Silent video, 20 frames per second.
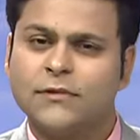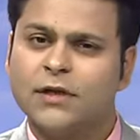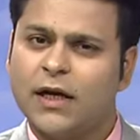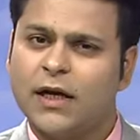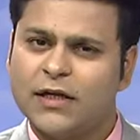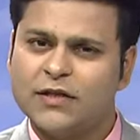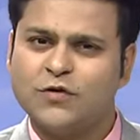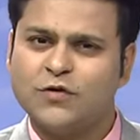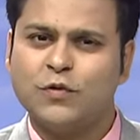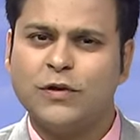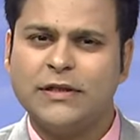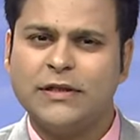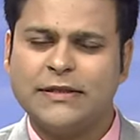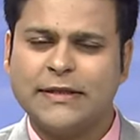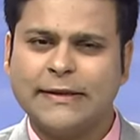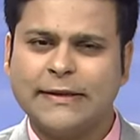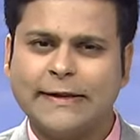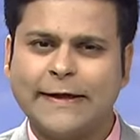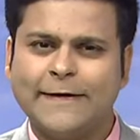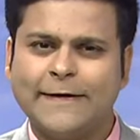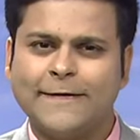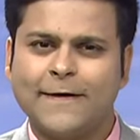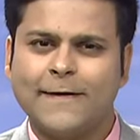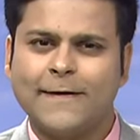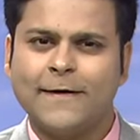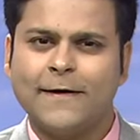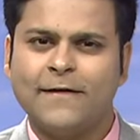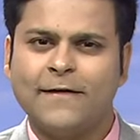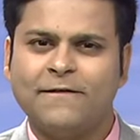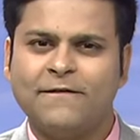And Sunil Chhetri's
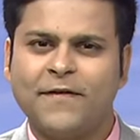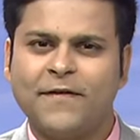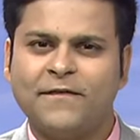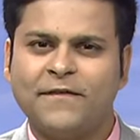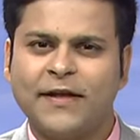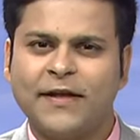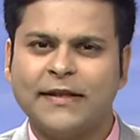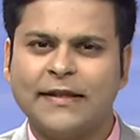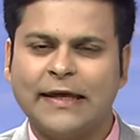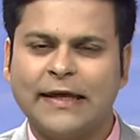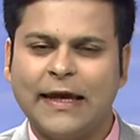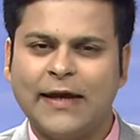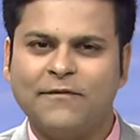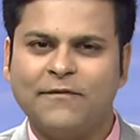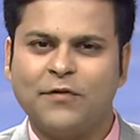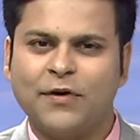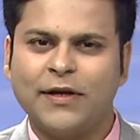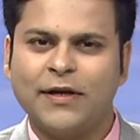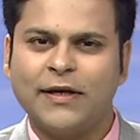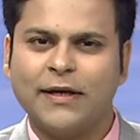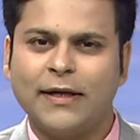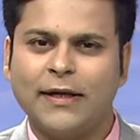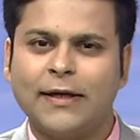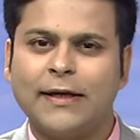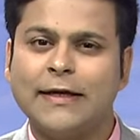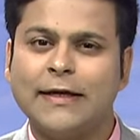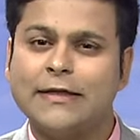150th game for India